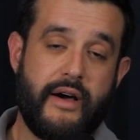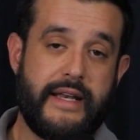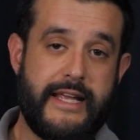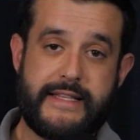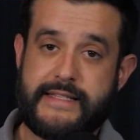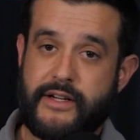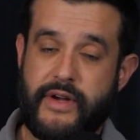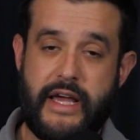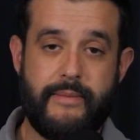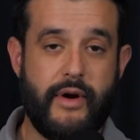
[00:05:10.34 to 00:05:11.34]
on
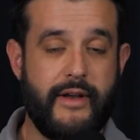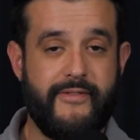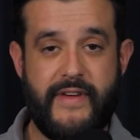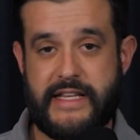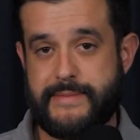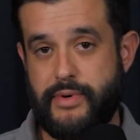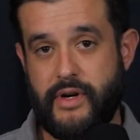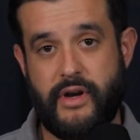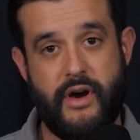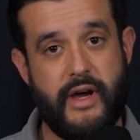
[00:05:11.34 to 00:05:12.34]
Instagram, on
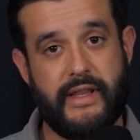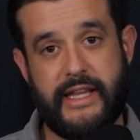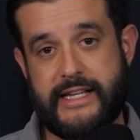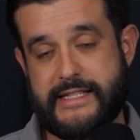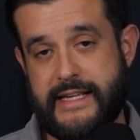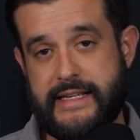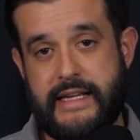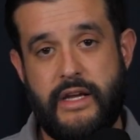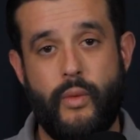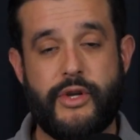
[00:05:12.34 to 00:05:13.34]
Facebook, on LinkedIn.
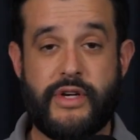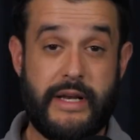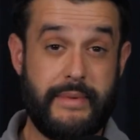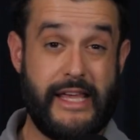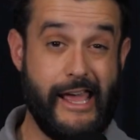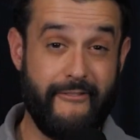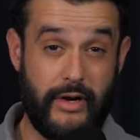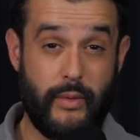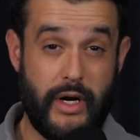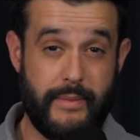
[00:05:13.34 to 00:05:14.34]
We try to be
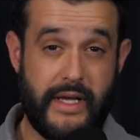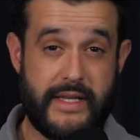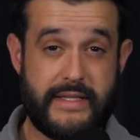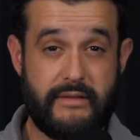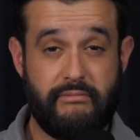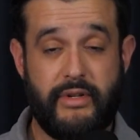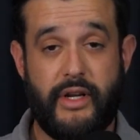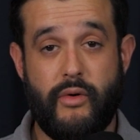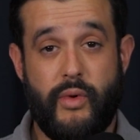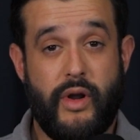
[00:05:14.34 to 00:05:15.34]
everywhere because, we
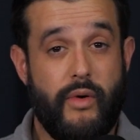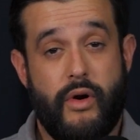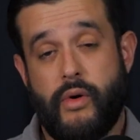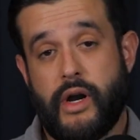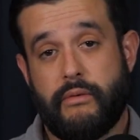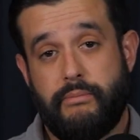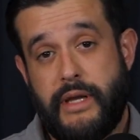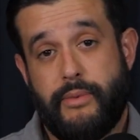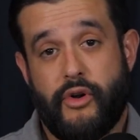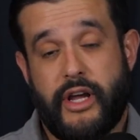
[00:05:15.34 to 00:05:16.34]
don't know where
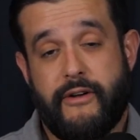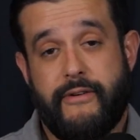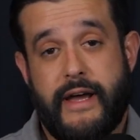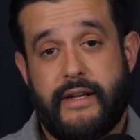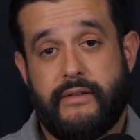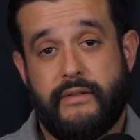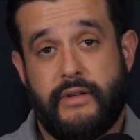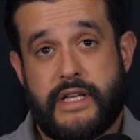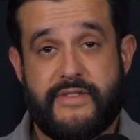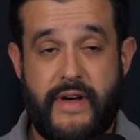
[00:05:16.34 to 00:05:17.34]
people are going to find
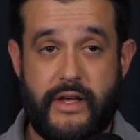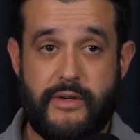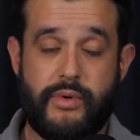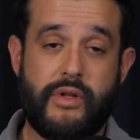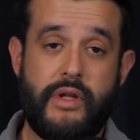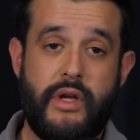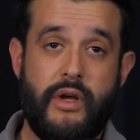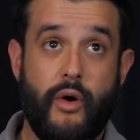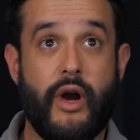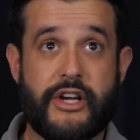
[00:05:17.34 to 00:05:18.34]
us valuable.
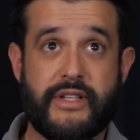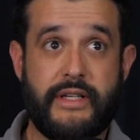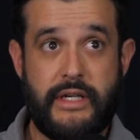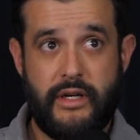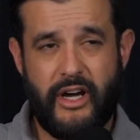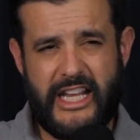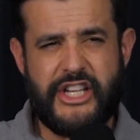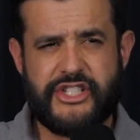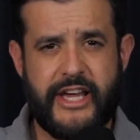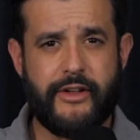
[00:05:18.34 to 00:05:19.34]
Or actually, on
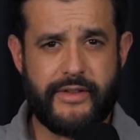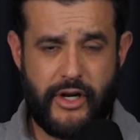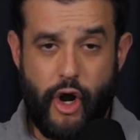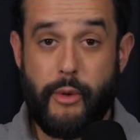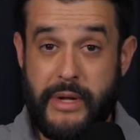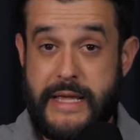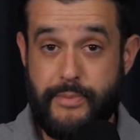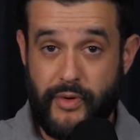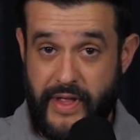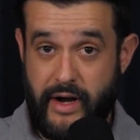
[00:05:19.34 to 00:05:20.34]
each channel, there are
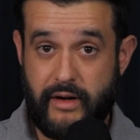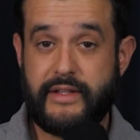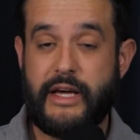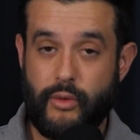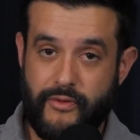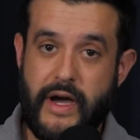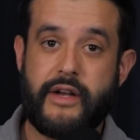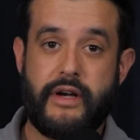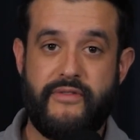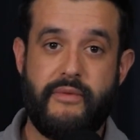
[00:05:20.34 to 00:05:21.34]
people there that will
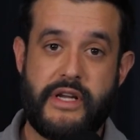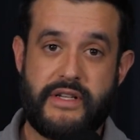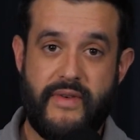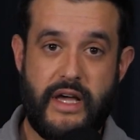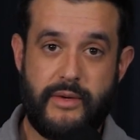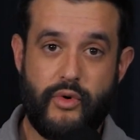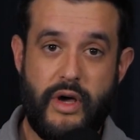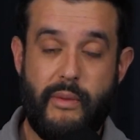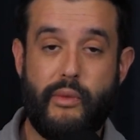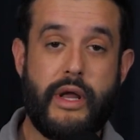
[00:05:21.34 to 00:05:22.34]
find our information valuable,
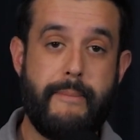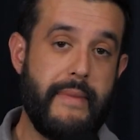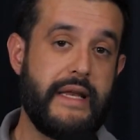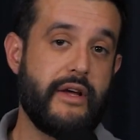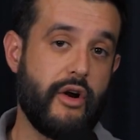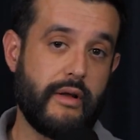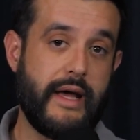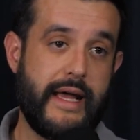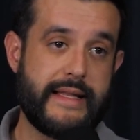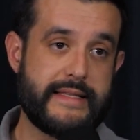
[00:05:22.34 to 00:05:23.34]
and we want to meet our
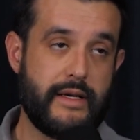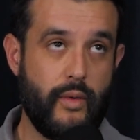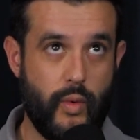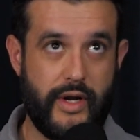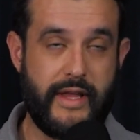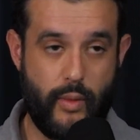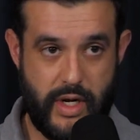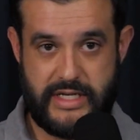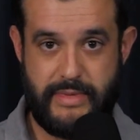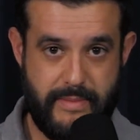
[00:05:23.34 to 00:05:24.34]
clients where they
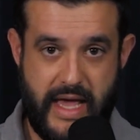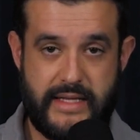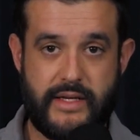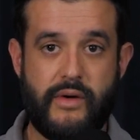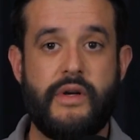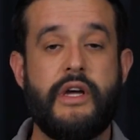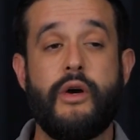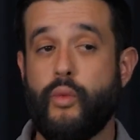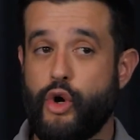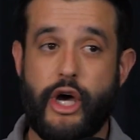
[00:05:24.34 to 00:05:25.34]
want to be met. So
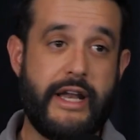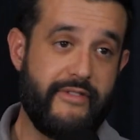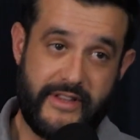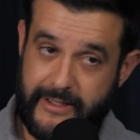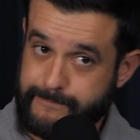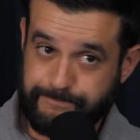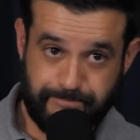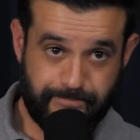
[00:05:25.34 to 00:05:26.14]
we're on everything.